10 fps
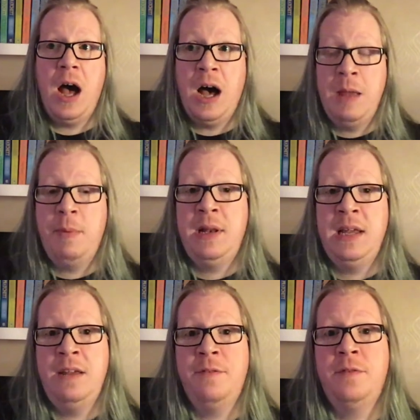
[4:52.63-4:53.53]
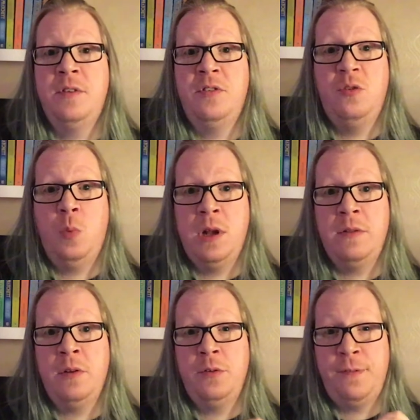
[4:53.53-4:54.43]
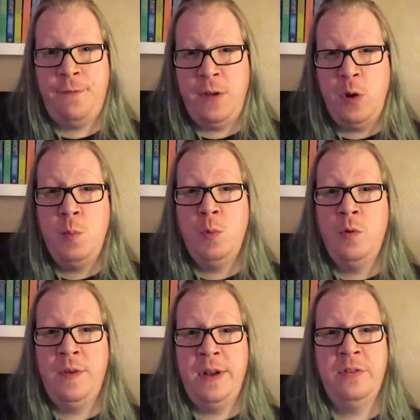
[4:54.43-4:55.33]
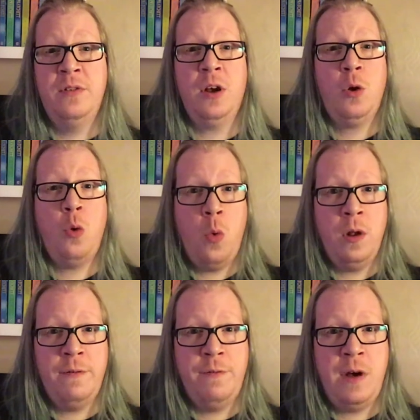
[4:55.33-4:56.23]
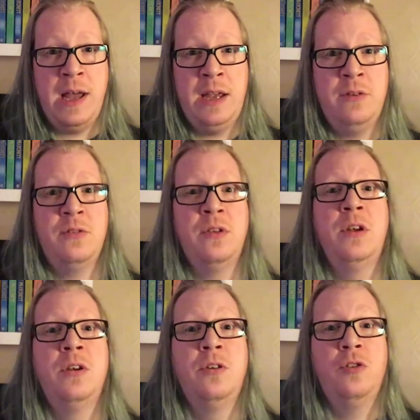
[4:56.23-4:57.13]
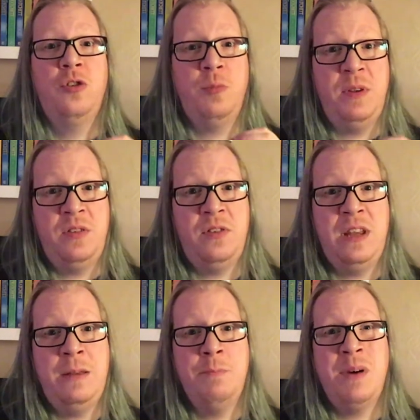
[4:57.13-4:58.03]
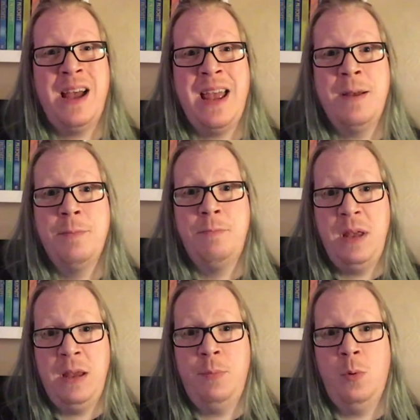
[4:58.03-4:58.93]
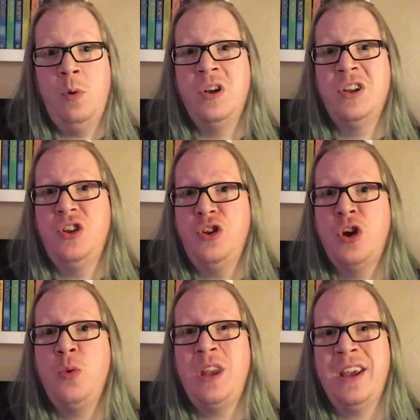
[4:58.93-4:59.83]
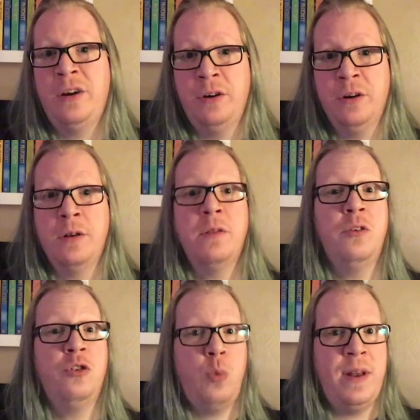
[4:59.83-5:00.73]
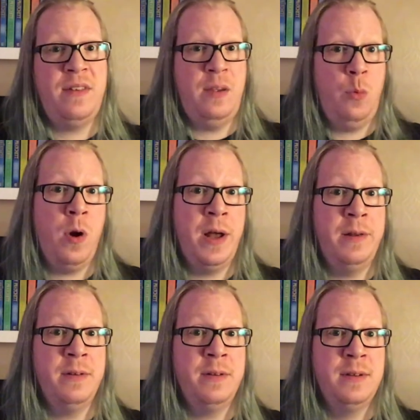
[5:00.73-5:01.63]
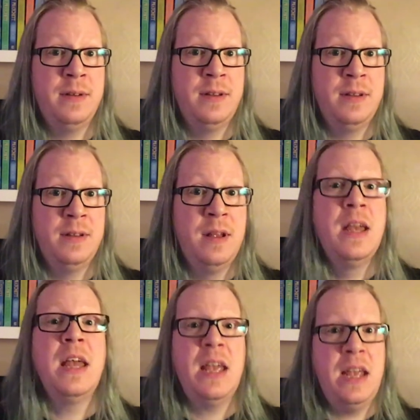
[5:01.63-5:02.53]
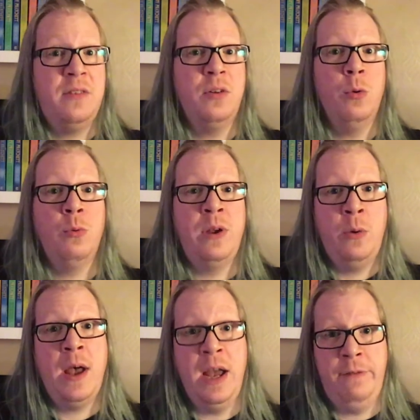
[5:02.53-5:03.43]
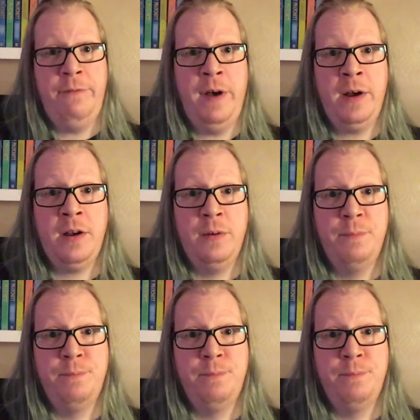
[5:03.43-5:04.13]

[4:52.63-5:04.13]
I believe this is one of those few movies that qualifies to be seen by people no younger than 21, it's a real head fuck.